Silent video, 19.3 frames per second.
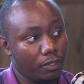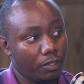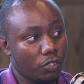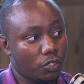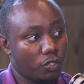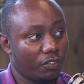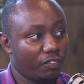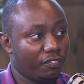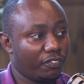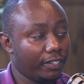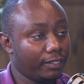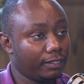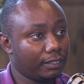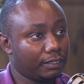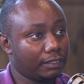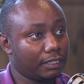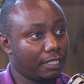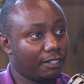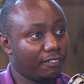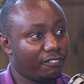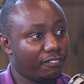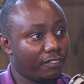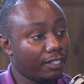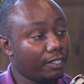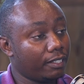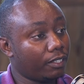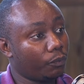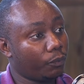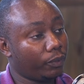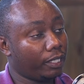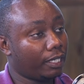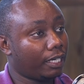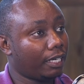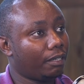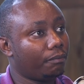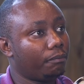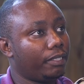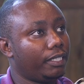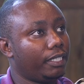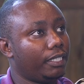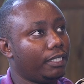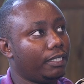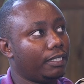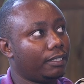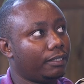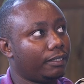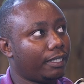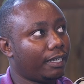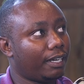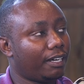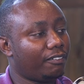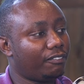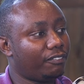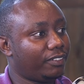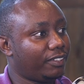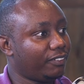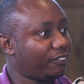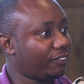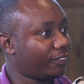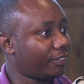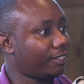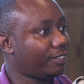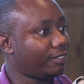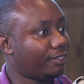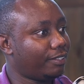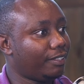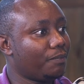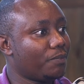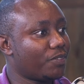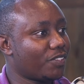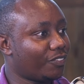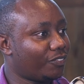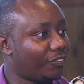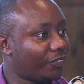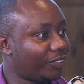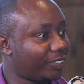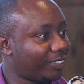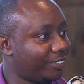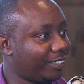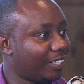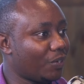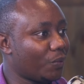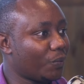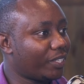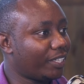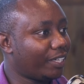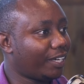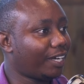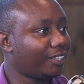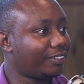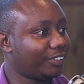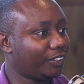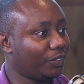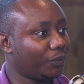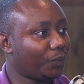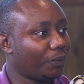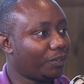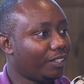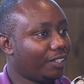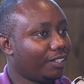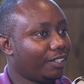So you find that a funder will come in and they have different themes of what they're looking at, and